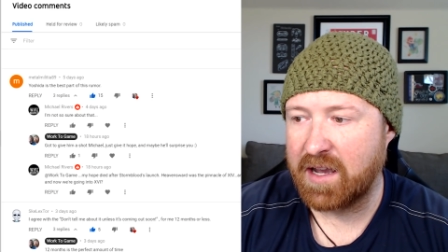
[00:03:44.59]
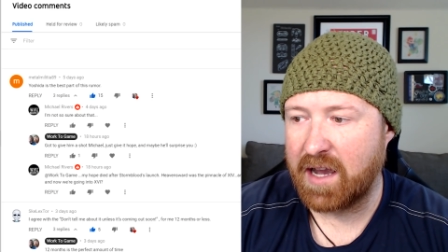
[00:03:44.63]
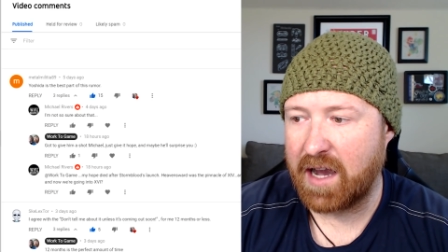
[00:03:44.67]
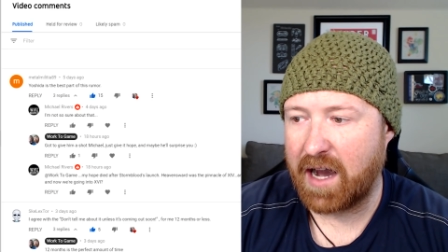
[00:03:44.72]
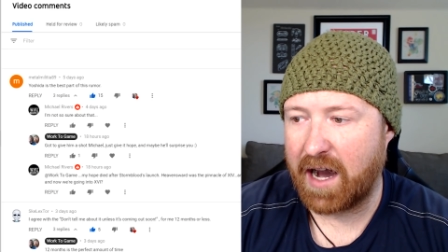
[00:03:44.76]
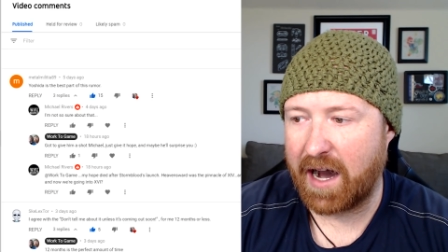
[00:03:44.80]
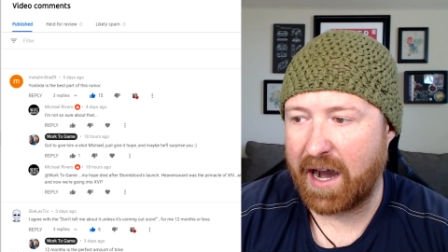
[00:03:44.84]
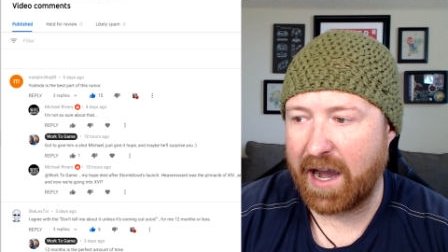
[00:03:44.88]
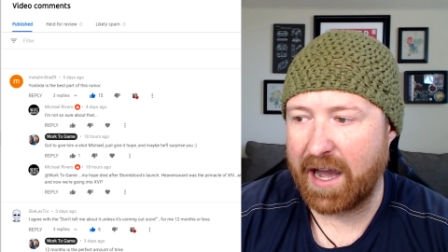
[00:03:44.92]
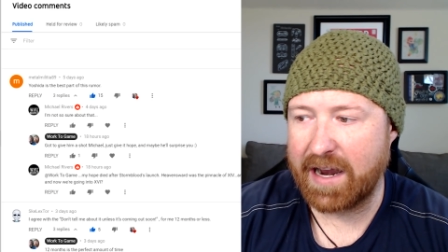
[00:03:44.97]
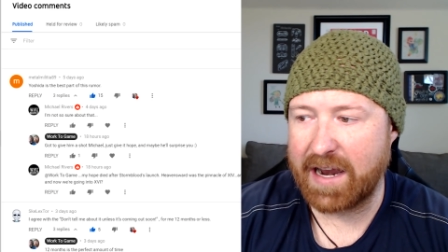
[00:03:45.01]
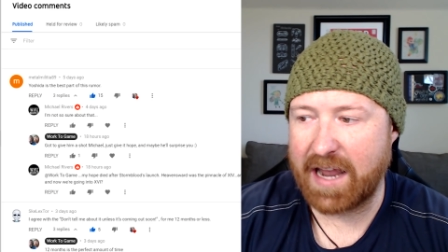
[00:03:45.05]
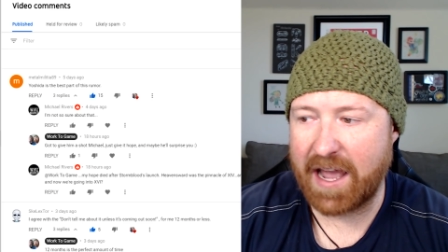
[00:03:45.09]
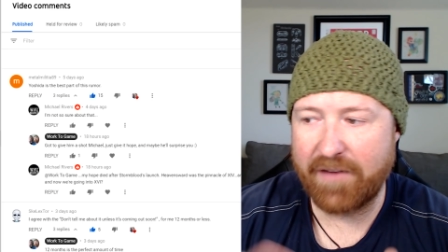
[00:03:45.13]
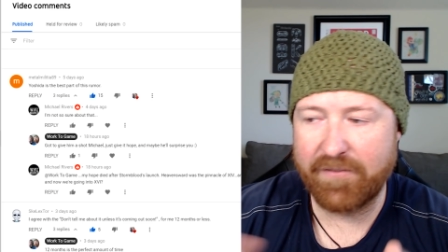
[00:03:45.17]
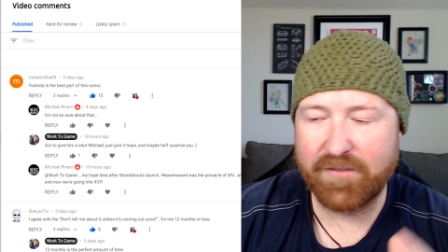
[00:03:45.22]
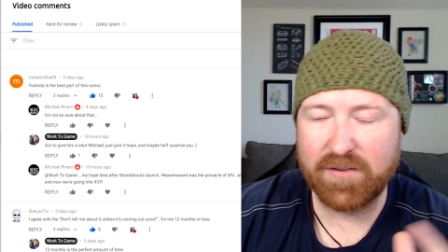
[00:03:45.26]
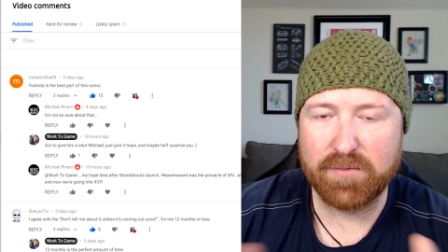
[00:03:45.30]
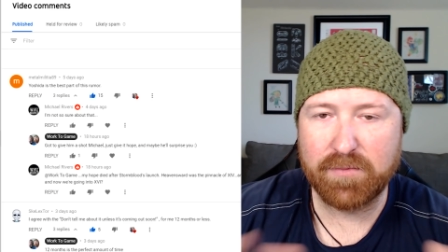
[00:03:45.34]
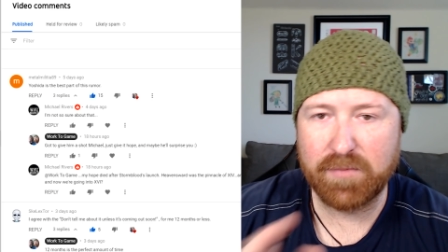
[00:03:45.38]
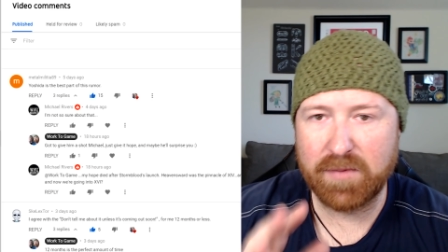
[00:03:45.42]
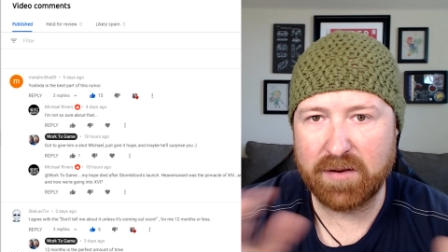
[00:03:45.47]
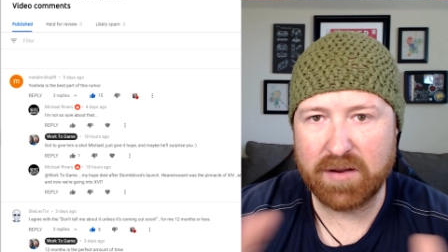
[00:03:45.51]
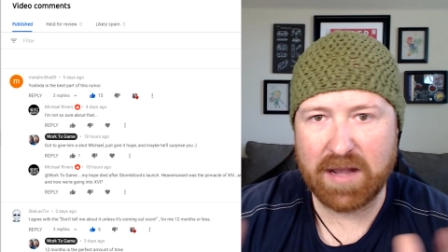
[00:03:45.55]
uh, and
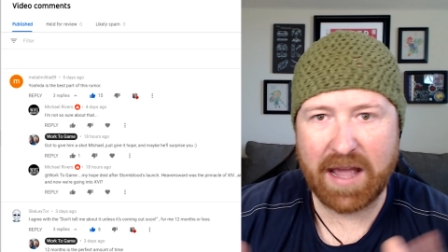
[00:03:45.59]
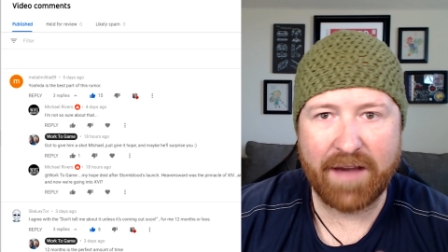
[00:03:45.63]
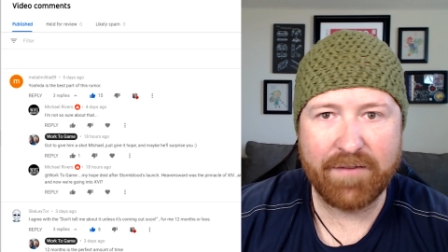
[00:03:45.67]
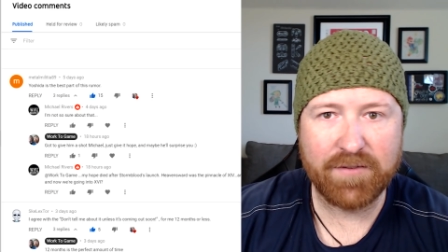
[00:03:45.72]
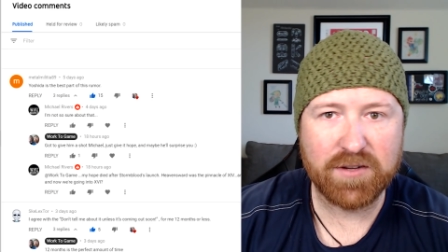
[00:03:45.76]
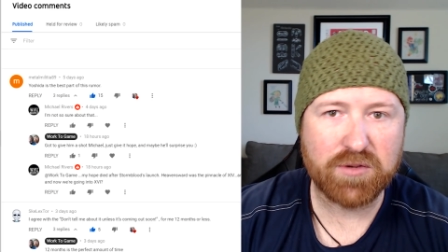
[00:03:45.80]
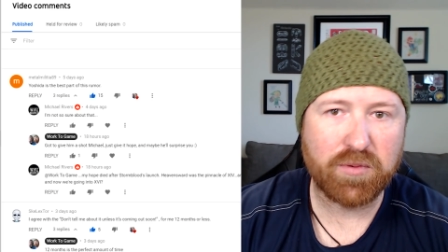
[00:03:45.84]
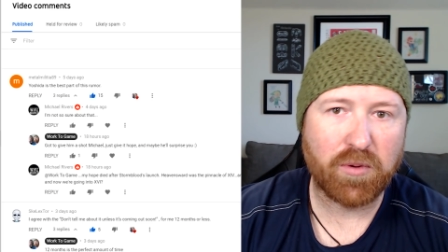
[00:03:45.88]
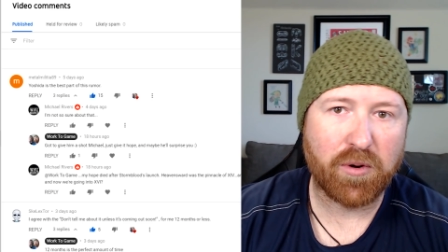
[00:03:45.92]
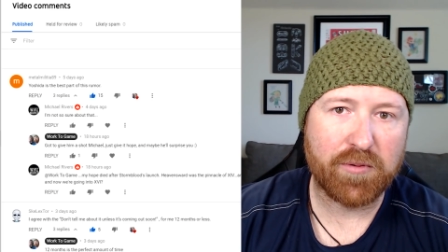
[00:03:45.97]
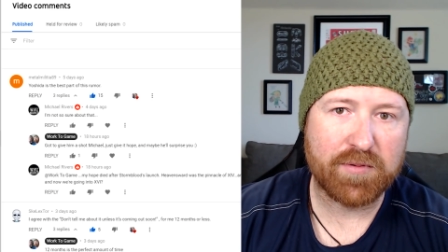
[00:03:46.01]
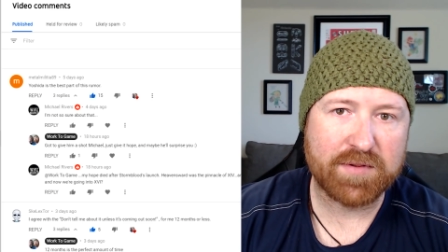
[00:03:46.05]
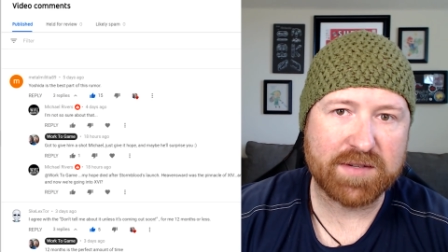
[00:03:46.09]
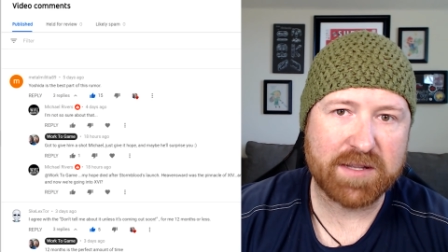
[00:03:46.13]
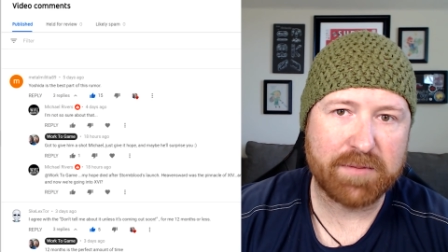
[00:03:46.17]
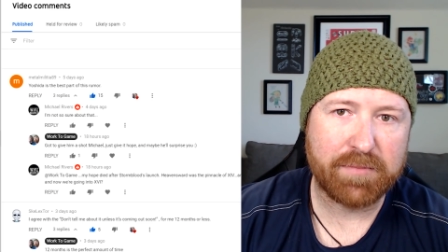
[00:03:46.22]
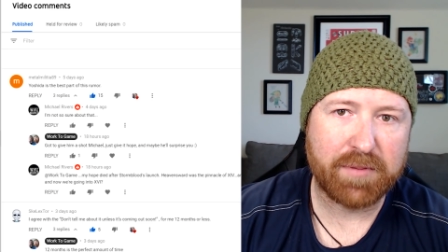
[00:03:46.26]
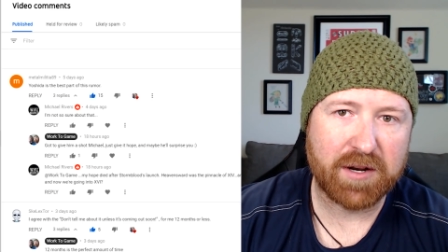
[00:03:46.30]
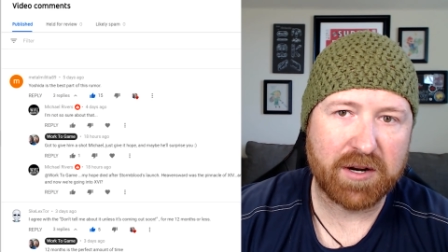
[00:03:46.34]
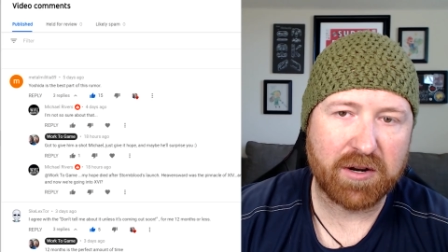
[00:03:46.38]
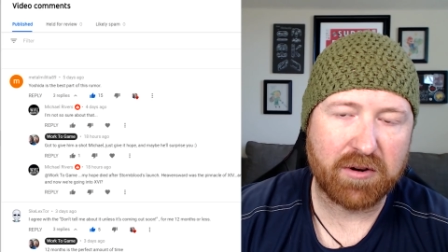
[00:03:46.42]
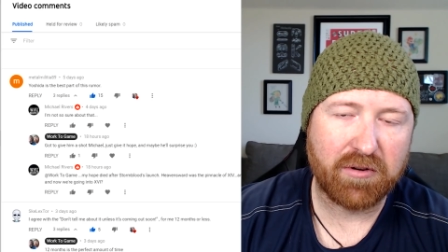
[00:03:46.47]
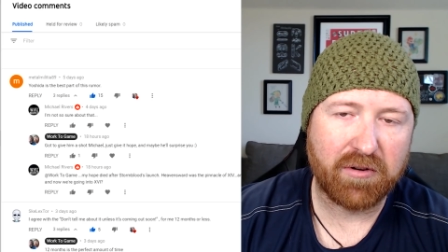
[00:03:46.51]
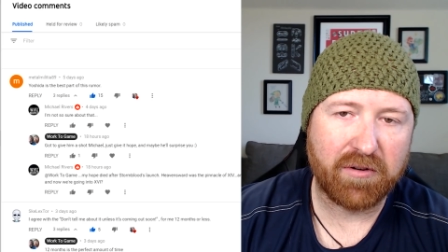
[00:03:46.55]
Heaven Heavensward was the
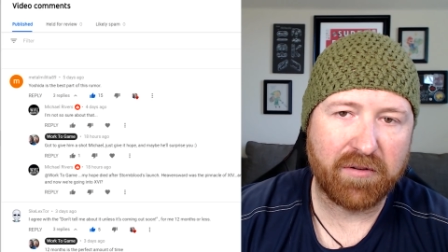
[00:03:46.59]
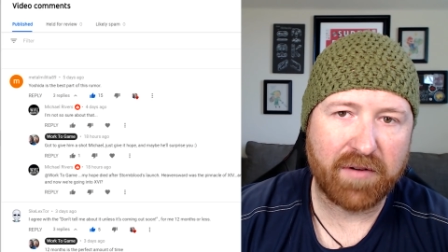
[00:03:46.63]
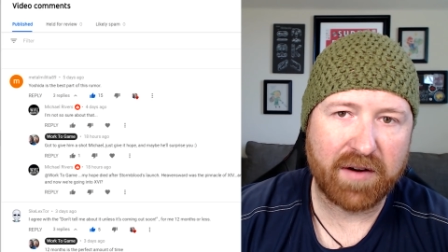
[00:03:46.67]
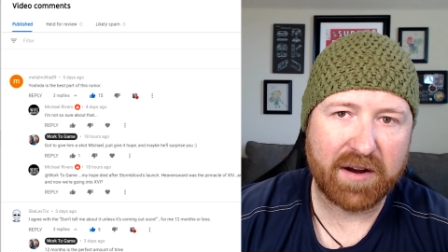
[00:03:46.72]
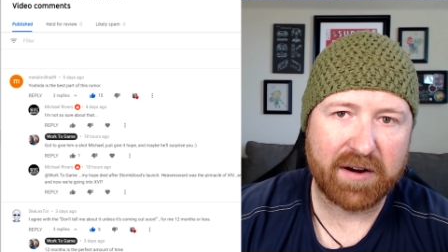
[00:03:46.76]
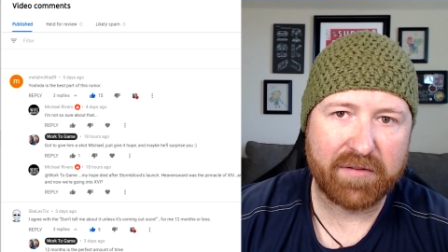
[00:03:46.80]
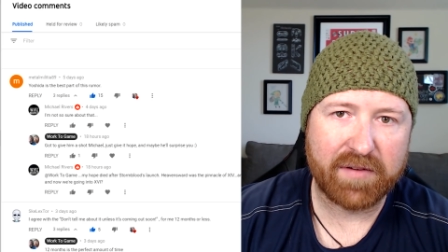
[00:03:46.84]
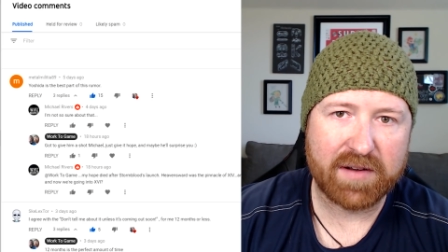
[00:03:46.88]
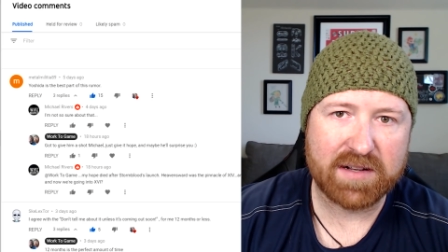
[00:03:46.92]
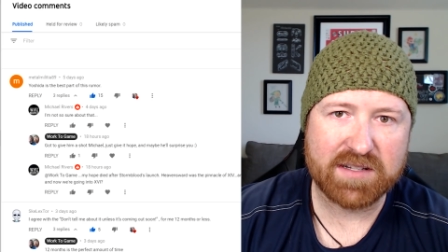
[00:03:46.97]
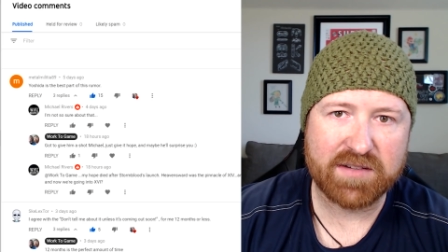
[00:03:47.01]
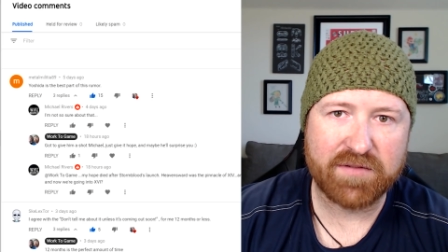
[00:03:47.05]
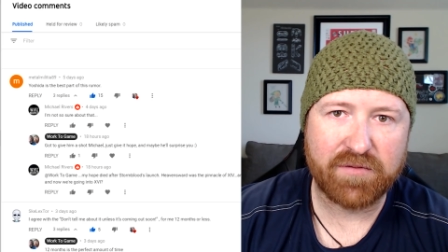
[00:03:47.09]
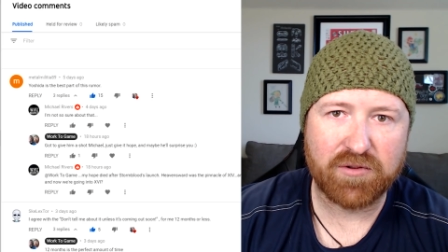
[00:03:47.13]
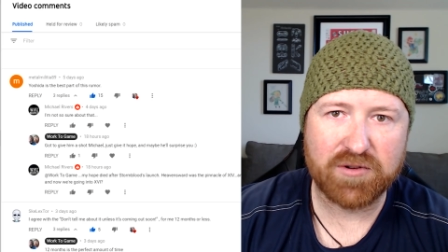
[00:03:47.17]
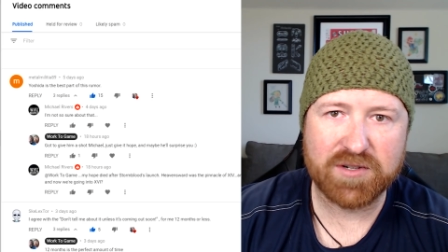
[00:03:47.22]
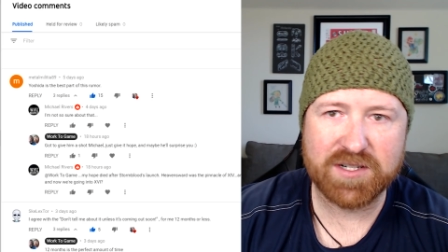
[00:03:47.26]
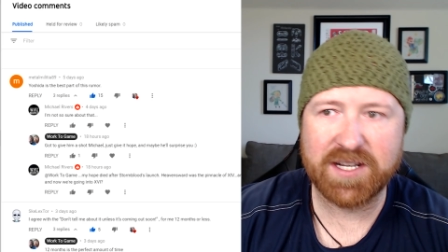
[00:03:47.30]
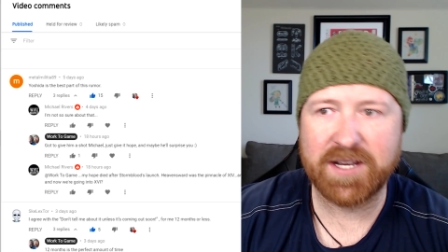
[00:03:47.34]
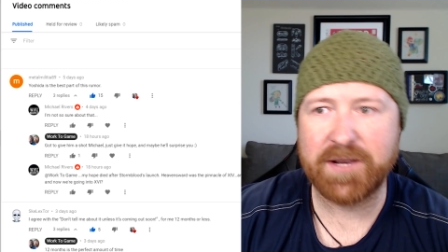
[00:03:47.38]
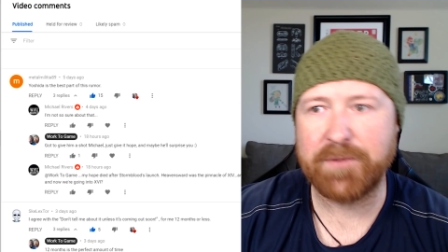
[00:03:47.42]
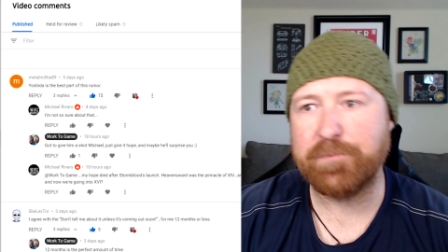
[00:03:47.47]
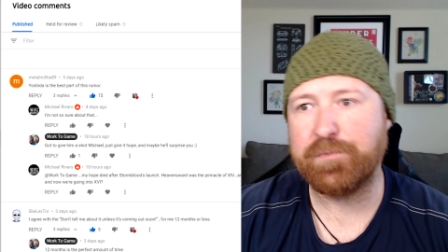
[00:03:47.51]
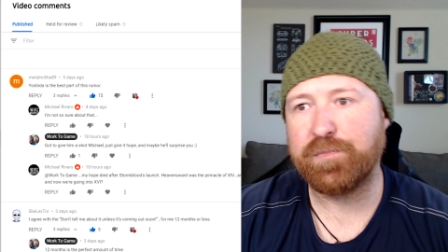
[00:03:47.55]
pinnacle of Final Fantasy
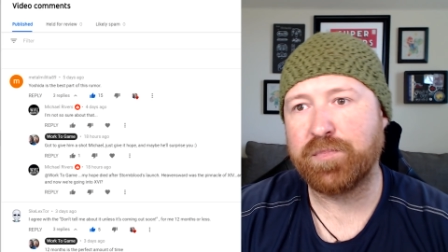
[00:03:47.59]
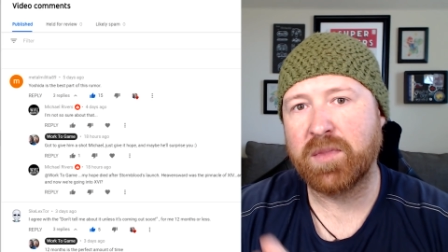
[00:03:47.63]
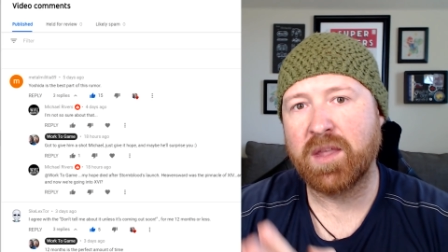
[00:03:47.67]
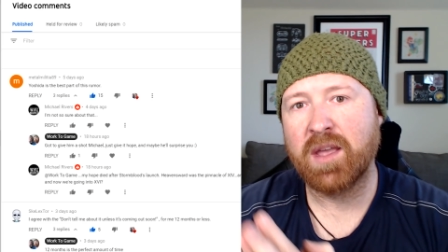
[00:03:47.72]
14.